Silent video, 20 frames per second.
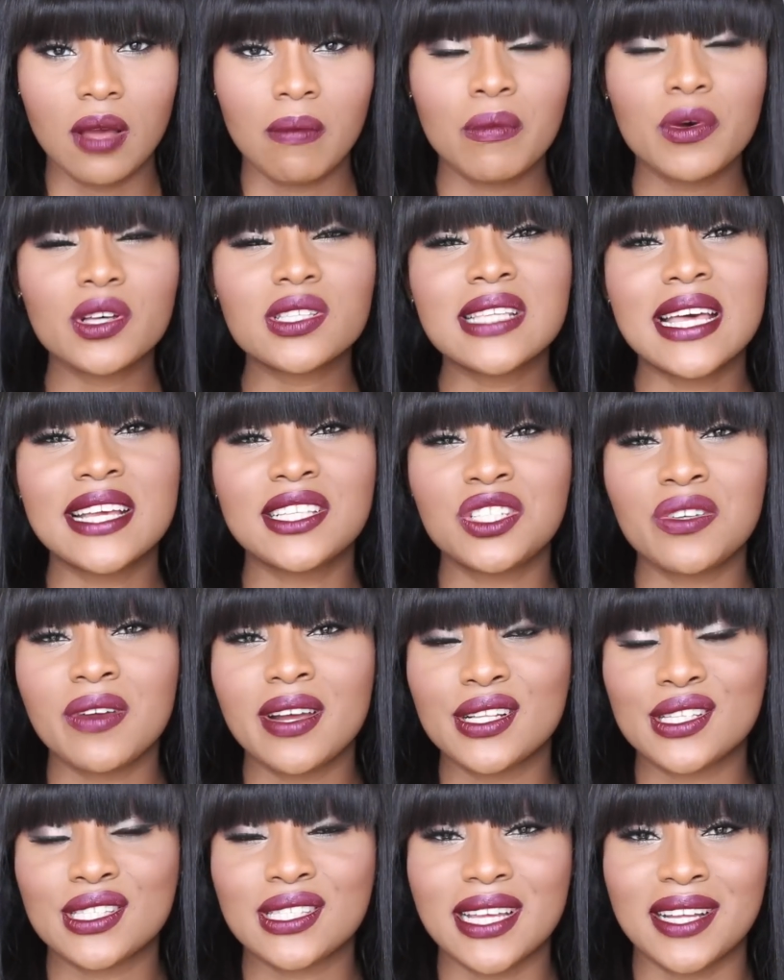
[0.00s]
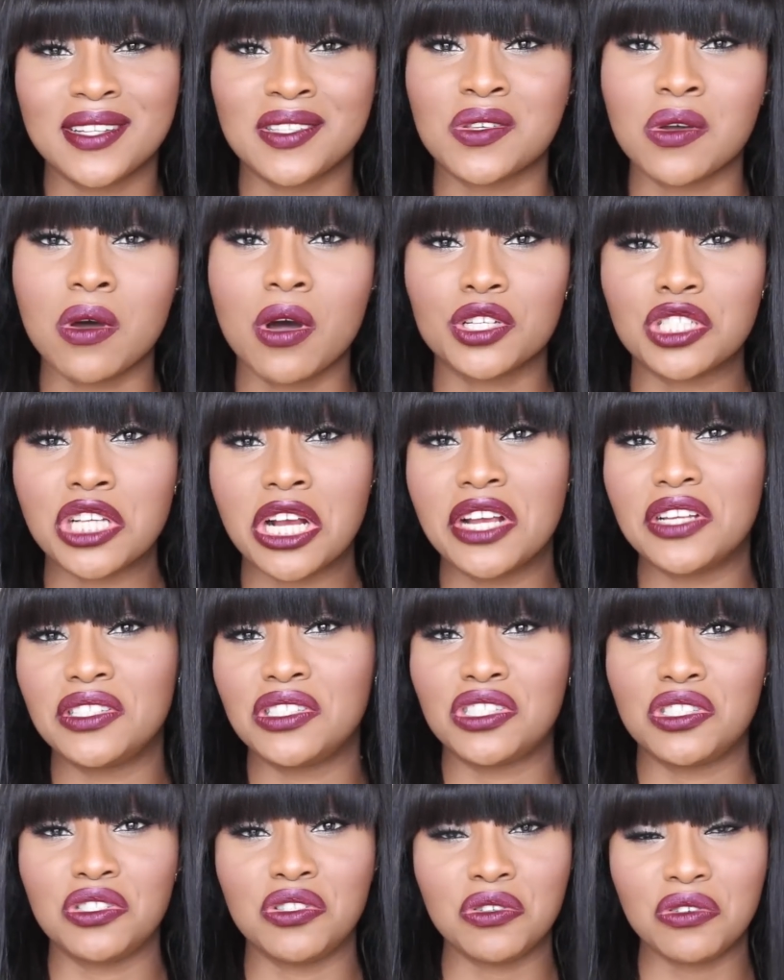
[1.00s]
Most Nigerians tend to usher in
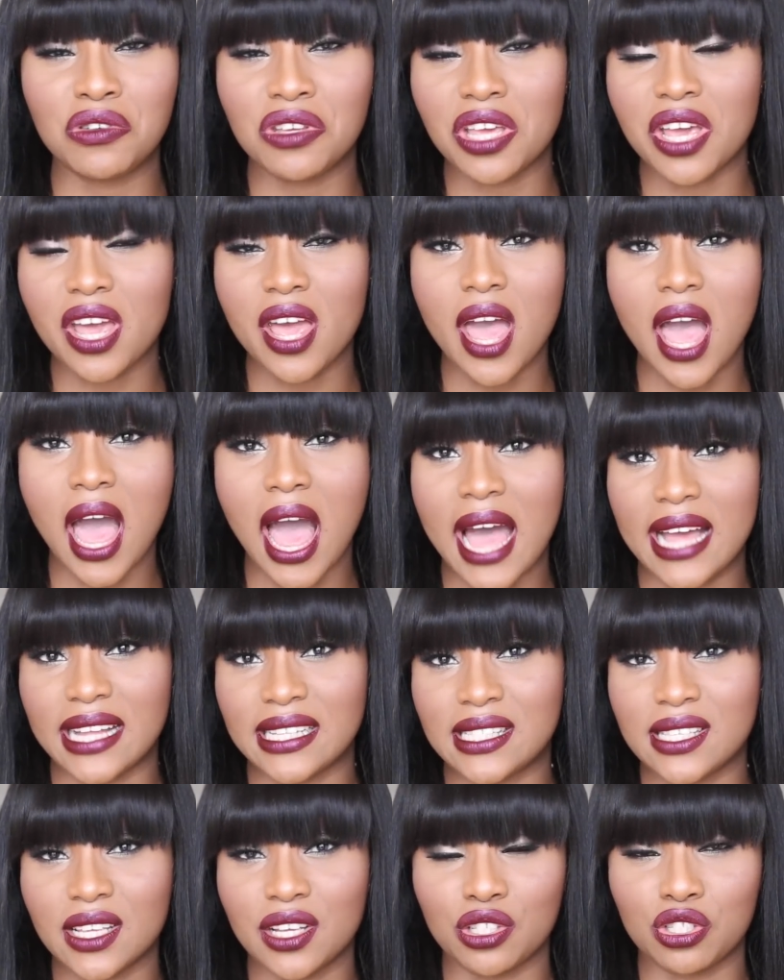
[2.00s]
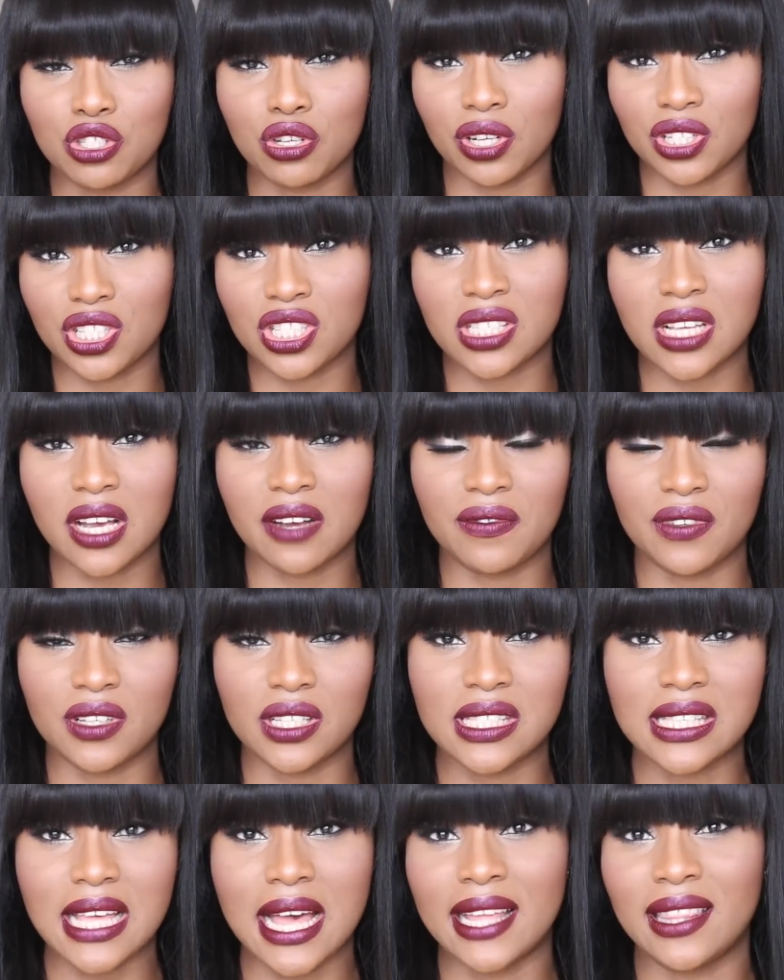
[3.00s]
the new year at a church
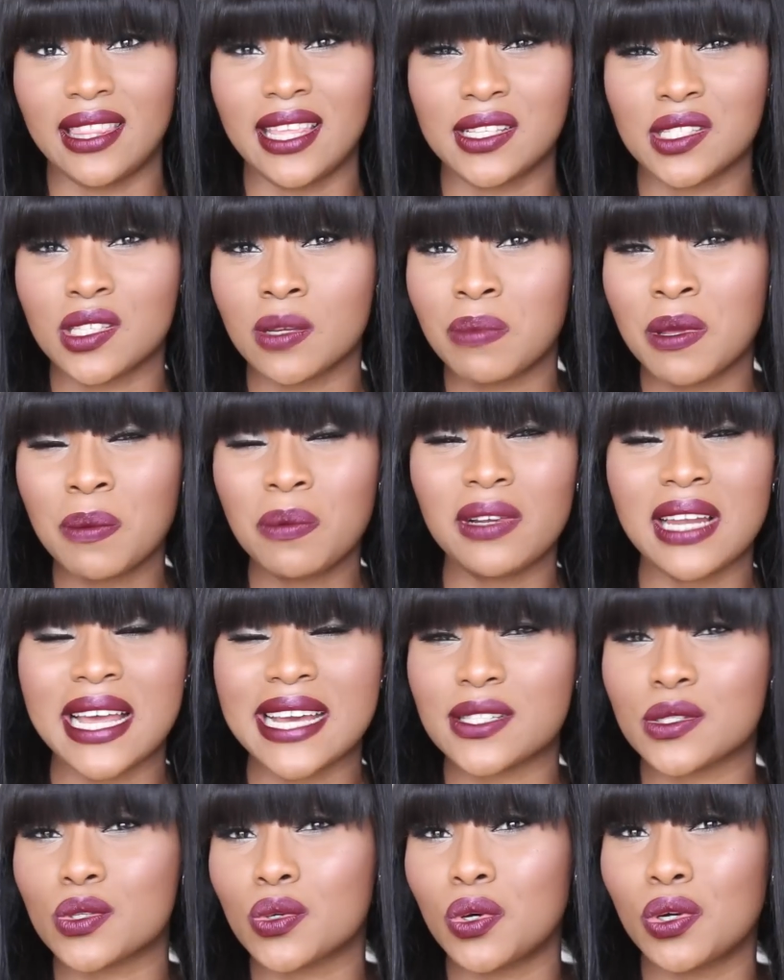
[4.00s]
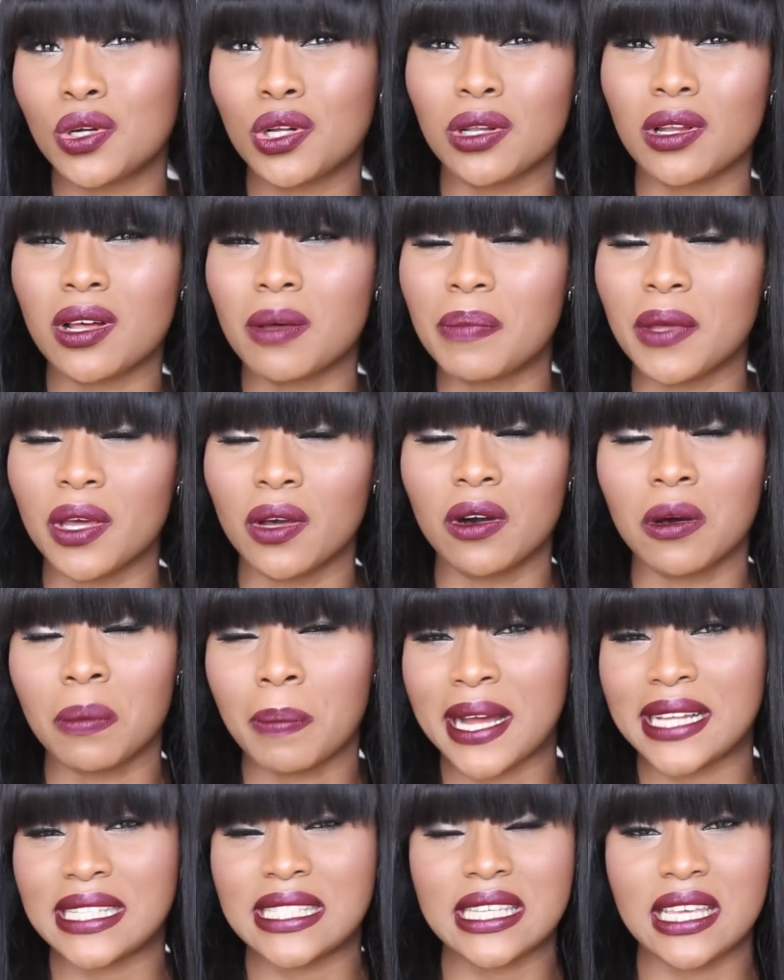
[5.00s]
service, and then some people like to go clubbing or
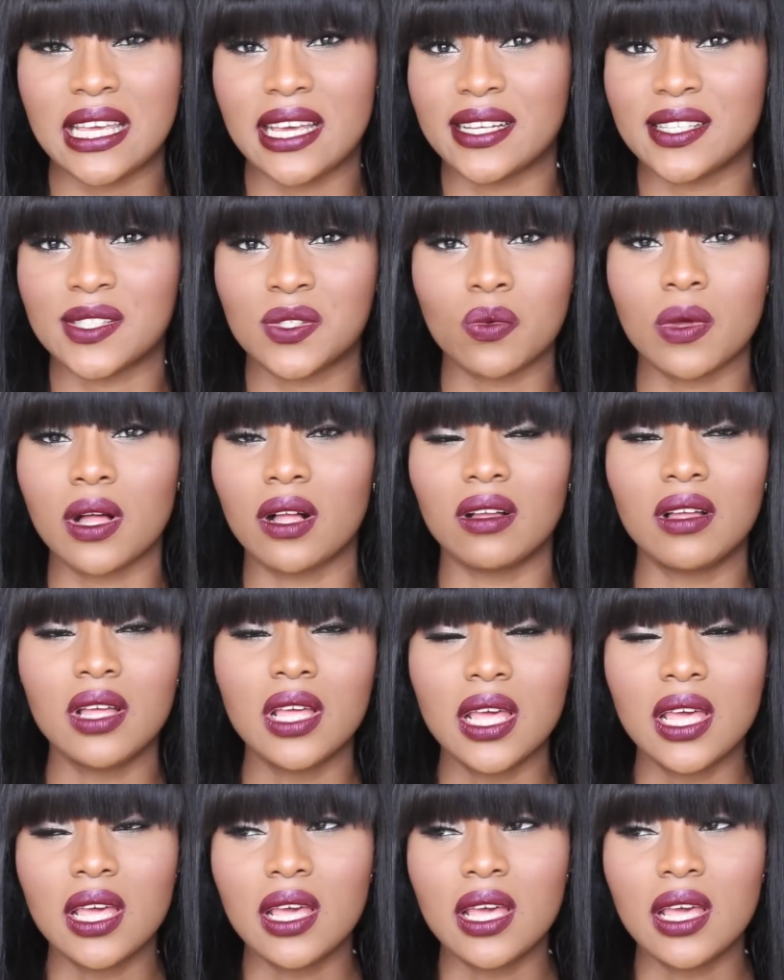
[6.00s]
partying as well.